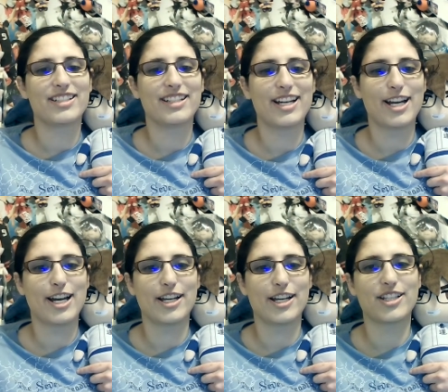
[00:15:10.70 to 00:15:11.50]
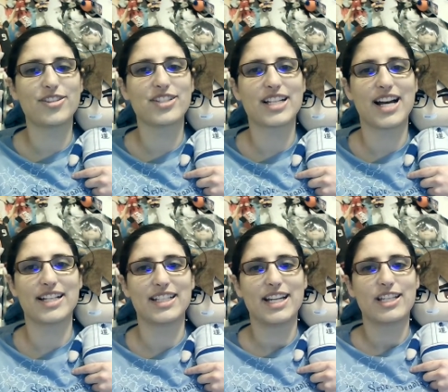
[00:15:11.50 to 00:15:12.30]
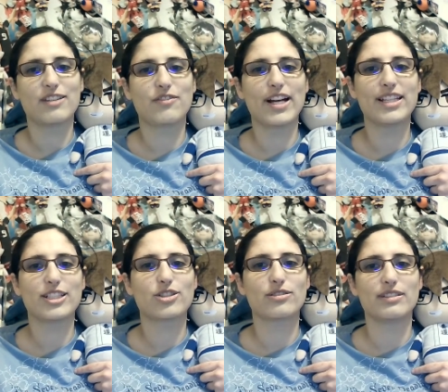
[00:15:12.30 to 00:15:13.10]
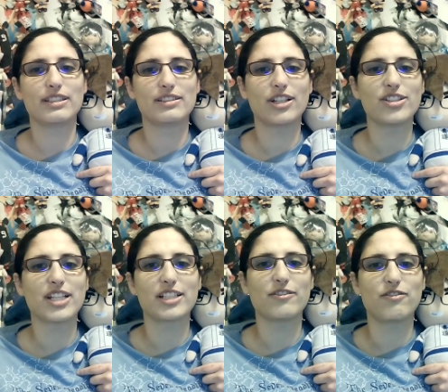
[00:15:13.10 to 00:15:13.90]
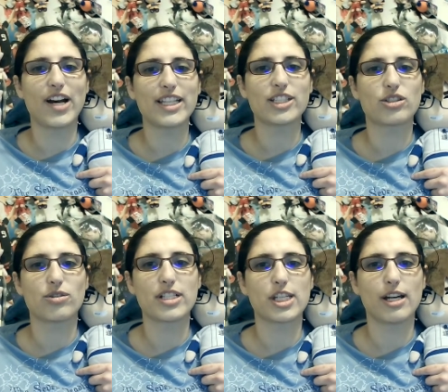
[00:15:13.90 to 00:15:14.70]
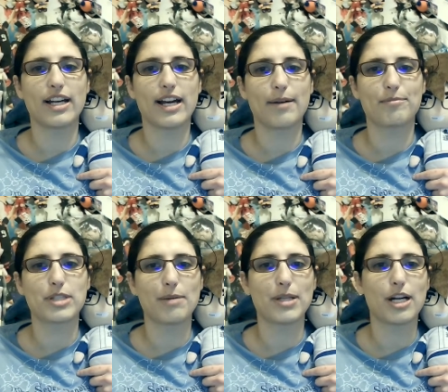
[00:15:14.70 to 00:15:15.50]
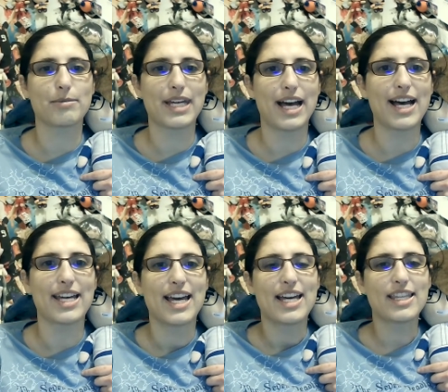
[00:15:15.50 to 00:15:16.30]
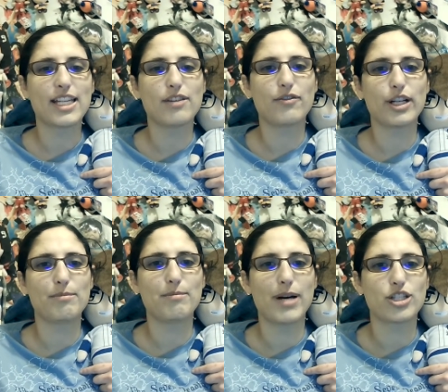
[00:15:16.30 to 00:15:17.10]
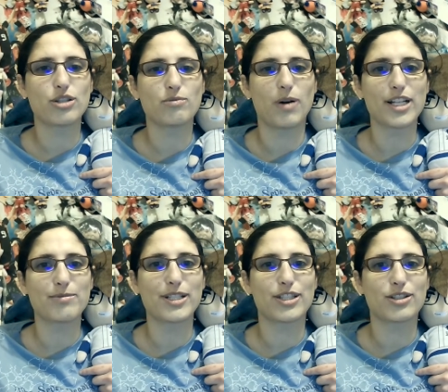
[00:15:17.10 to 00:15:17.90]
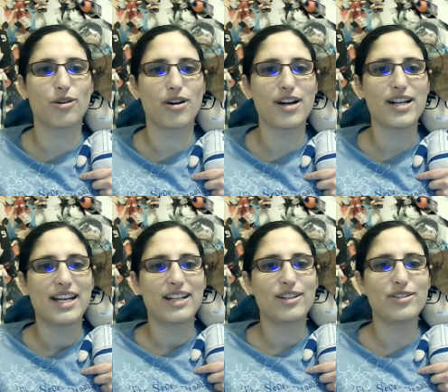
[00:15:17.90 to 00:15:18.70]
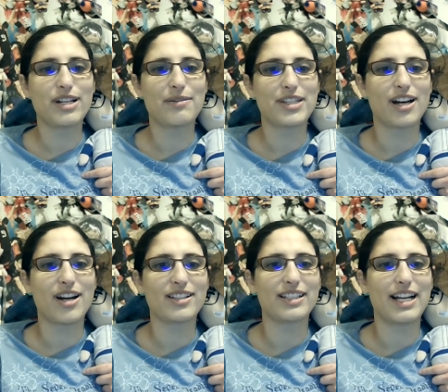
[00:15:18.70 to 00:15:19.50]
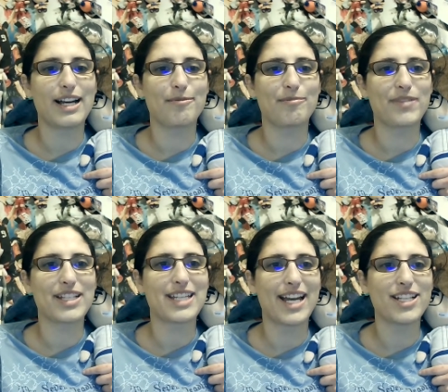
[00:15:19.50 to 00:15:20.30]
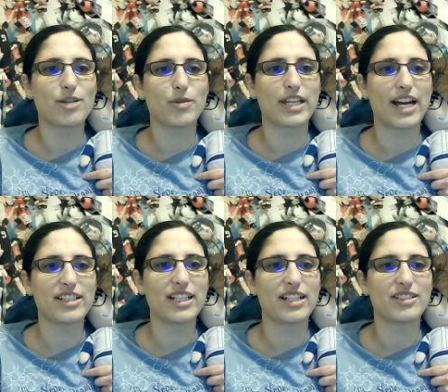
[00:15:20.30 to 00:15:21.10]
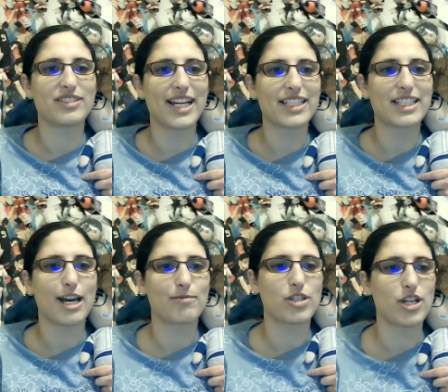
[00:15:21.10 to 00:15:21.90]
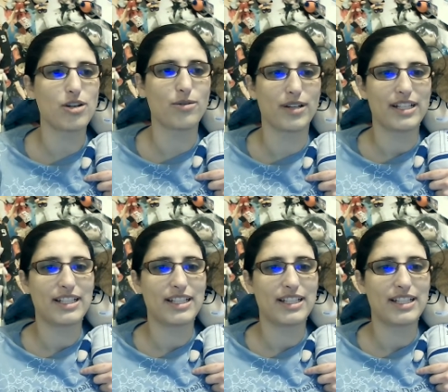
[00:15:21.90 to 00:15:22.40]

Uh, Zono-san, you finally Zamasan, you finally scored du um, double RBI. Thank you very much. You watched me score? Uga with all um, attention. We're counting on you next time, too.